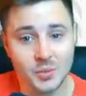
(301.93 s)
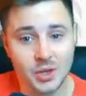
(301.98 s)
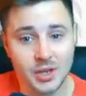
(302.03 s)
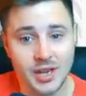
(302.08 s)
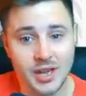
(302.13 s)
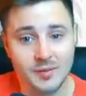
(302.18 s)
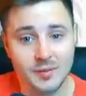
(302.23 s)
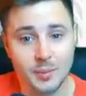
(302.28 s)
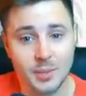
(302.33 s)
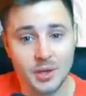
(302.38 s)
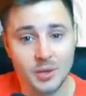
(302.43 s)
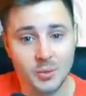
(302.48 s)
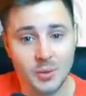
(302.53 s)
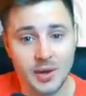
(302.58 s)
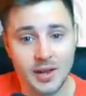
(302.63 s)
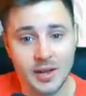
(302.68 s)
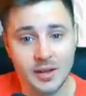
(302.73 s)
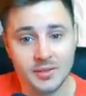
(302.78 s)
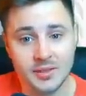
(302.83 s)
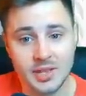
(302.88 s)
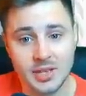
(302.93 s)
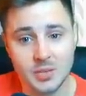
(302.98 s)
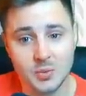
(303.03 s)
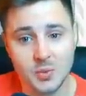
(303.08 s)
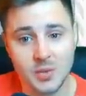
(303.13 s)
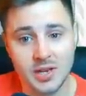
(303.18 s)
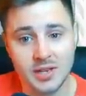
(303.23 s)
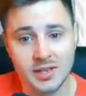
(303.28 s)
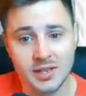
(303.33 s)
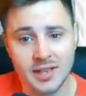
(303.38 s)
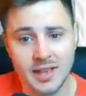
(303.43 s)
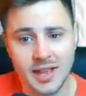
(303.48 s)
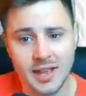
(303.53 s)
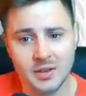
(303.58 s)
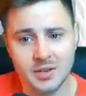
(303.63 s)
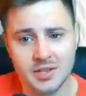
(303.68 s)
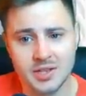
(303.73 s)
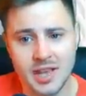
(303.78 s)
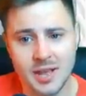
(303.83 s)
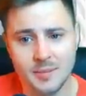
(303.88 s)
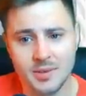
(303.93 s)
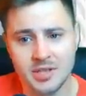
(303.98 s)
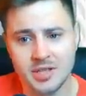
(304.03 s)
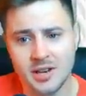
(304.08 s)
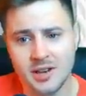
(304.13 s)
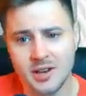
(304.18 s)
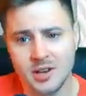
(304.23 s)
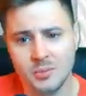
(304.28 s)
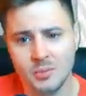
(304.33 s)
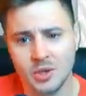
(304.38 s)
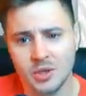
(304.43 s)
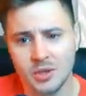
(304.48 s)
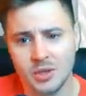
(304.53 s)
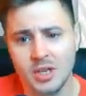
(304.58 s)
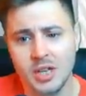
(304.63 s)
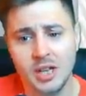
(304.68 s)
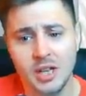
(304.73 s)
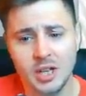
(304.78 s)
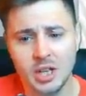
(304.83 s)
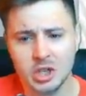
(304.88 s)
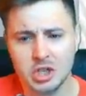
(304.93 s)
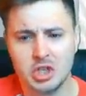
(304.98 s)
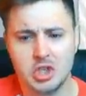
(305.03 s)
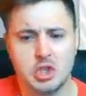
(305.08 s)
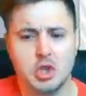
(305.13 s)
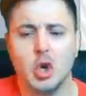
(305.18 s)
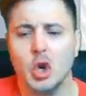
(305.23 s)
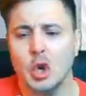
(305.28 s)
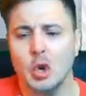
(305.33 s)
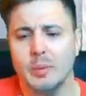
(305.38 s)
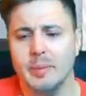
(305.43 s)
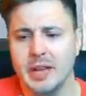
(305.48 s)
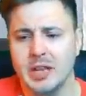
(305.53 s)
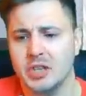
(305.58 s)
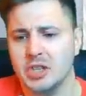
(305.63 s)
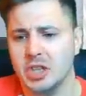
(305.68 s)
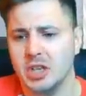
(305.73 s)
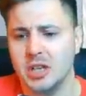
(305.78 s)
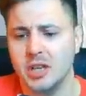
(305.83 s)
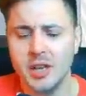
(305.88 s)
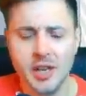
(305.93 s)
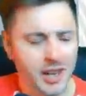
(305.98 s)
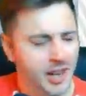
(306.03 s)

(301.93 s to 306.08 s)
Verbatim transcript: will never be quelled. This week, the Chaos Emissary will storm into the...